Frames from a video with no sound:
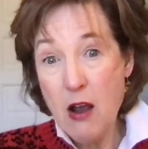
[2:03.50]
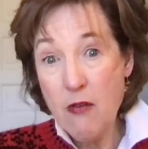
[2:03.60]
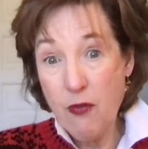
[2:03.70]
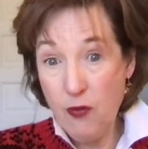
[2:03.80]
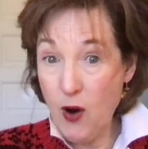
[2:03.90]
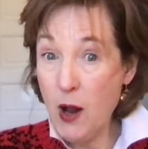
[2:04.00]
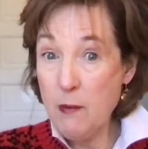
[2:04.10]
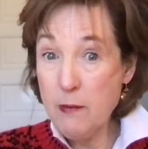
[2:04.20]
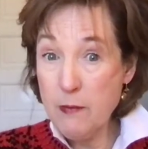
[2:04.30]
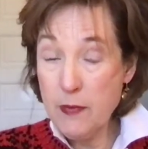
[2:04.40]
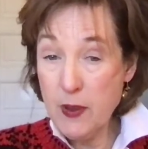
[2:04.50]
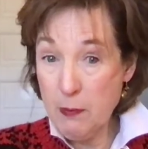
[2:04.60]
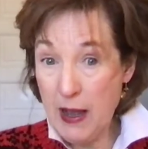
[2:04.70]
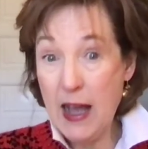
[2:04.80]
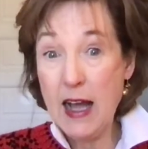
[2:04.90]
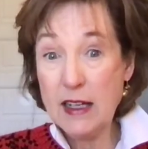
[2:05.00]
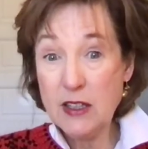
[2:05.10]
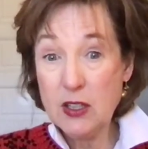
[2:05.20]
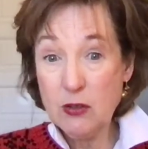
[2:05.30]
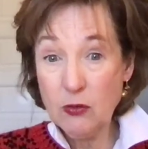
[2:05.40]
from the
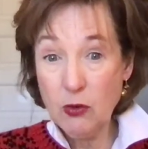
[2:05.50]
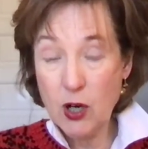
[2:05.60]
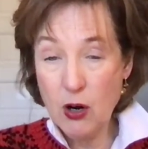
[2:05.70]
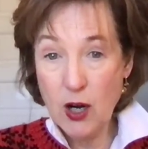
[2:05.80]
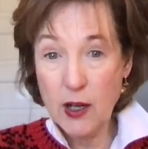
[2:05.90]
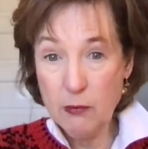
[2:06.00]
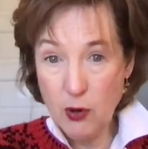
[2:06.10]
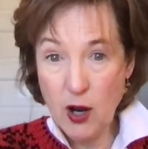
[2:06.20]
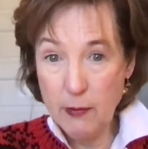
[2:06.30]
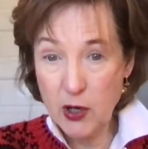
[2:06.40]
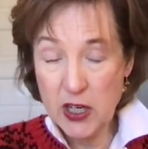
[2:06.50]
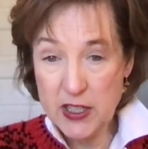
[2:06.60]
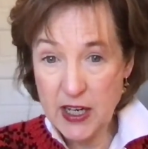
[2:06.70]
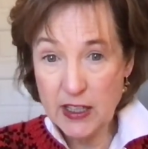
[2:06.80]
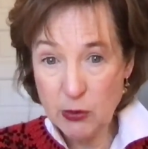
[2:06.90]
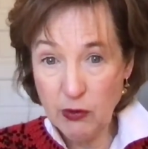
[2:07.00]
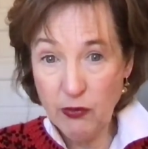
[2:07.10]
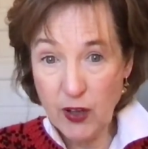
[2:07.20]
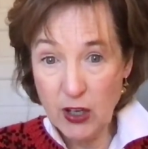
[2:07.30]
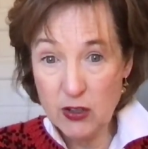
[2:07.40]
past regarding primary
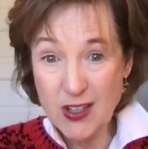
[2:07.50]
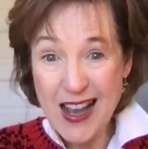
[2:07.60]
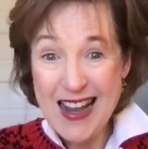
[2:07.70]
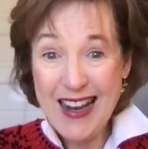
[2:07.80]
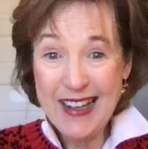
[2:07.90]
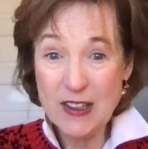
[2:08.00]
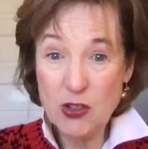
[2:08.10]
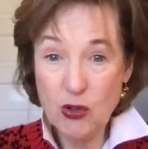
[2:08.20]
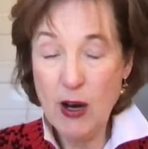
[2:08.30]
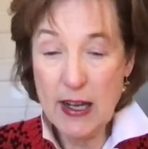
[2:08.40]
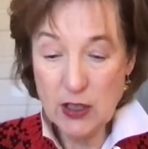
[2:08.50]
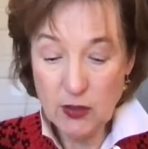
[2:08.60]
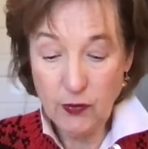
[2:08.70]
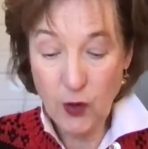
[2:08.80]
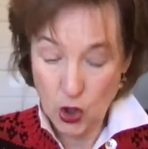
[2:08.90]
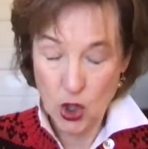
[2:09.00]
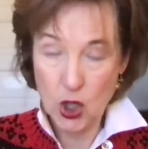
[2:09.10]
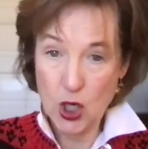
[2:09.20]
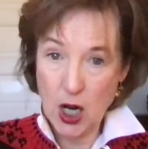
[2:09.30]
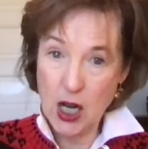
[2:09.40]
attachment figures gets
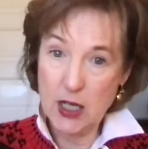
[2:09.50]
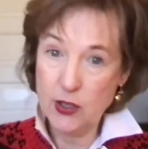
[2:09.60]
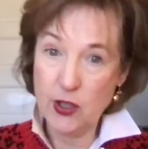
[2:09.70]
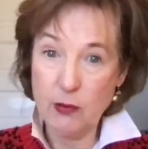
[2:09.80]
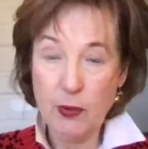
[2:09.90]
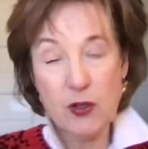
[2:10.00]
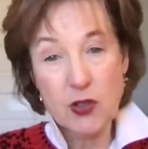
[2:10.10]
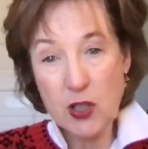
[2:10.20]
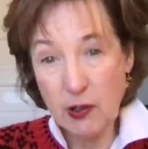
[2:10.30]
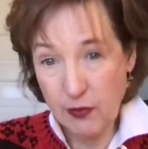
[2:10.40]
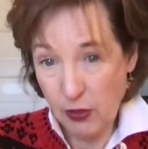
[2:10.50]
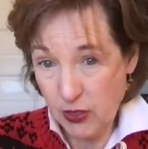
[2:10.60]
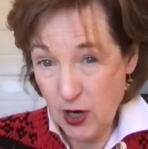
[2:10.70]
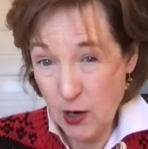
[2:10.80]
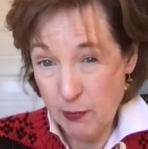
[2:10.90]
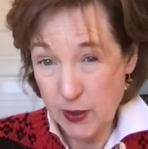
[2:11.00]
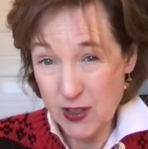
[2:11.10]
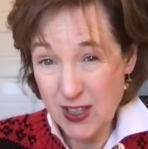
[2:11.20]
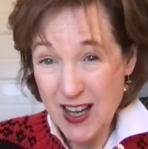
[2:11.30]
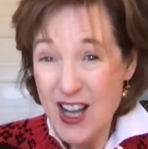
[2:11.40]
transferred onto the person of the
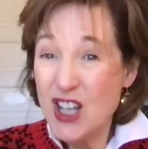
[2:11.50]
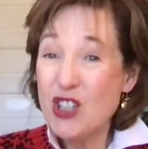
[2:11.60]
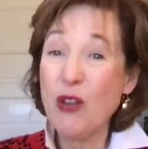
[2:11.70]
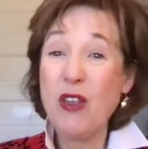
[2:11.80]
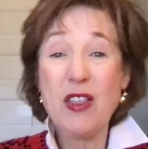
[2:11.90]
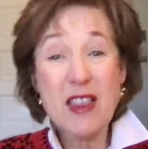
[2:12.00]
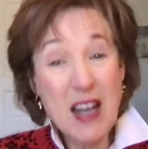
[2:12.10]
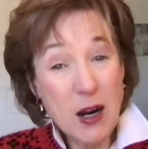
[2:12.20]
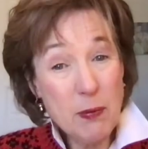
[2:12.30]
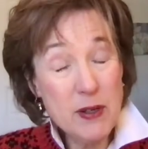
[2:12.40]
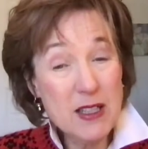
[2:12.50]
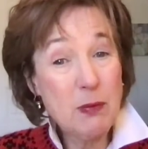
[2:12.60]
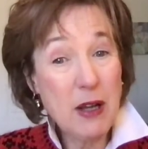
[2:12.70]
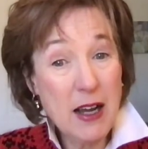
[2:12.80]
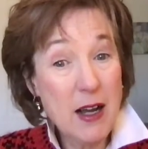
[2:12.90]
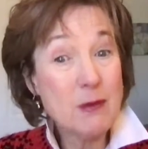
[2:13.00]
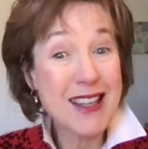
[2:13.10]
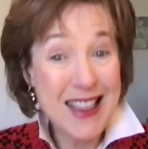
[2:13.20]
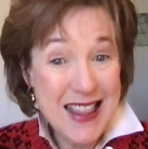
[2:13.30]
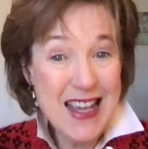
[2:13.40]
therapist. So the therapist becomes
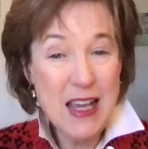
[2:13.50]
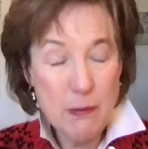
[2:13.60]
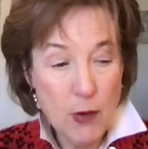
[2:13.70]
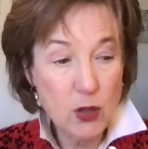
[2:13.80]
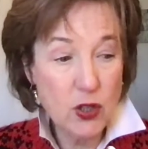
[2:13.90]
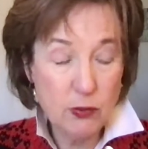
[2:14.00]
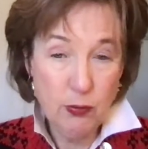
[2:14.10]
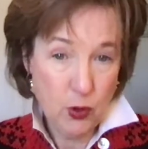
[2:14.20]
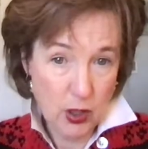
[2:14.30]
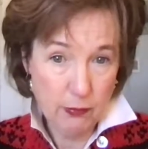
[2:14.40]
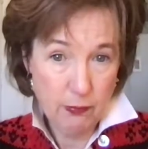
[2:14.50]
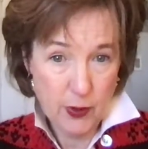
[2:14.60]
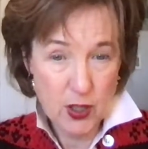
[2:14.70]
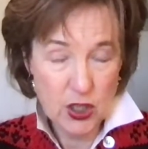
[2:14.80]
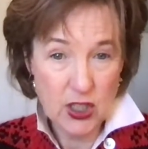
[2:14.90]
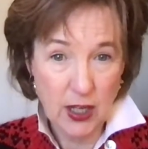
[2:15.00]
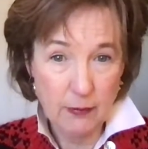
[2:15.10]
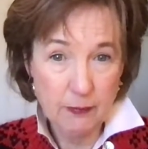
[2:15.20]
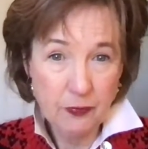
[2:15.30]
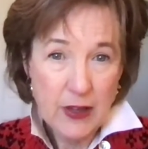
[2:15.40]
the most important person